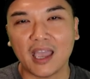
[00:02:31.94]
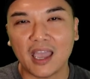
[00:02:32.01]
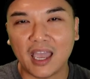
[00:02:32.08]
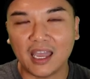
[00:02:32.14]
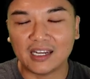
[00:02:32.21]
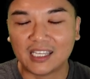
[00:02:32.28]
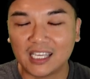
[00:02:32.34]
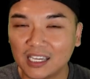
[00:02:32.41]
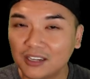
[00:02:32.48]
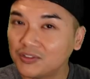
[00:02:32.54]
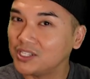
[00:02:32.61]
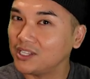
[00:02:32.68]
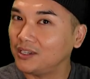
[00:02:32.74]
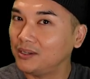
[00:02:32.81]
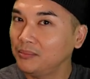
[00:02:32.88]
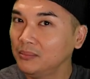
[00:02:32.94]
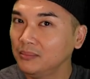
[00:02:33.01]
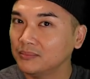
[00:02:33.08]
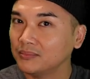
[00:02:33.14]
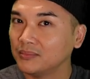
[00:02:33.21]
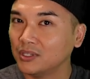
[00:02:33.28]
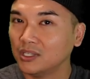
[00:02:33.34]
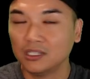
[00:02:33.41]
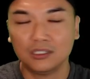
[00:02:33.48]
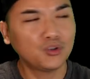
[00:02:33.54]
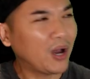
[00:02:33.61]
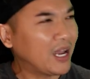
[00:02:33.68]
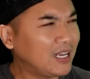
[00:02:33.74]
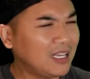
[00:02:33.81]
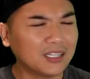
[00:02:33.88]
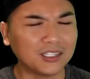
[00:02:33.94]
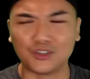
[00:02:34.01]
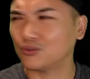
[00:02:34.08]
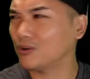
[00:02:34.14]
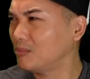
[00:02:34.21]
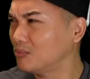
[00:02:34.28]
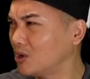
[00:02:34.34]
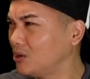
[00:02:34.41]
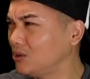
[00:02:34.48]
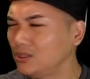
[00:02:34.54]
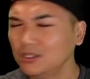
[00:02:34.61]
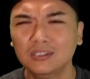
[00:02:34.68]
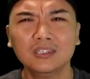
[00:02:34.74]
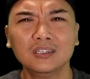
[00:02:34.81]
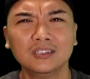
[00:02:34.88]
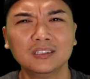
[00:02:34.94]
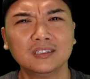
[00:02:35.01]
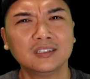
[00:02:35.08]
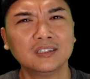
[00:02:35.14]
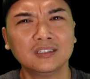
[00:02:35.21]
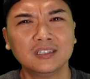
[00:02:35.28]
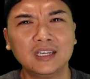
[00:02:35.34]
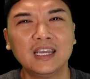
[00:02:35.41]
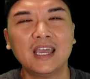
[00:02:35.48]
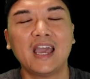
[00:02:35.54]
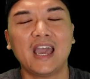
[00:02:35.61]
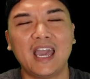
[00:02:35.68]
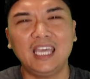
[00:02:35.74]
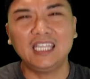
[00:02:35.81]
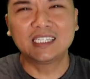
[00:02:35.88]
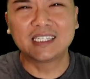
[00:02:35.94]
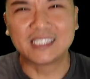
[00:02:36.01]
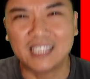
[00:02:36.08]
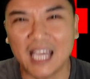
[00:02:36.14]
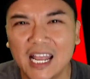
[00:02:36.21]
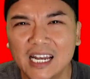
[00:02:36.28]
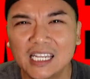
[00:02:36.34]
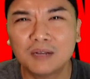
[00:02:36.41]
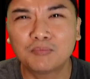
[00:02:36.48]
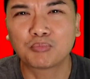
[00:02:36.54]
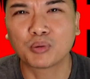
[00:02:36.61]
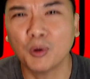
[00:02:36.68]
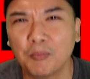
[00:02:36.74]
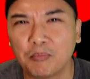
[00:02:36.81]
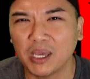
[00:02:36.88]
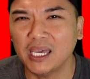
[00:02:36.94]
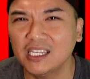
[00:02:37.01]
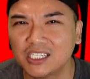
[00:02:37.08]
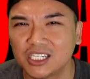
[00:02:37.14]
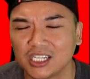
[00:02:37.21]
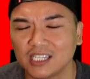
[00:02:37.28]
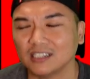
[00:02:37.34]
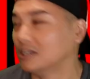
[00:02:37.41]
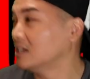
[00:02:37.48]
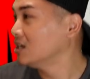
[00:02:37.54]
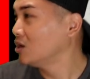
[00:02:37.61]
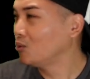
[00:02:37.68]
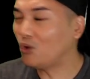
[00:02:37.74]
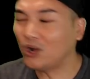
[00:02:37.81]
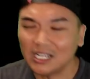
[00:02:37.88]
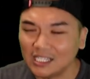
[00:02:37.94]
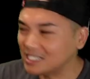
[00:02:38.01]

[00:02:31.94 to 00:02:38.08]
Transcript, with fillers: and gives him, do I need a drum roll? Extended probation what does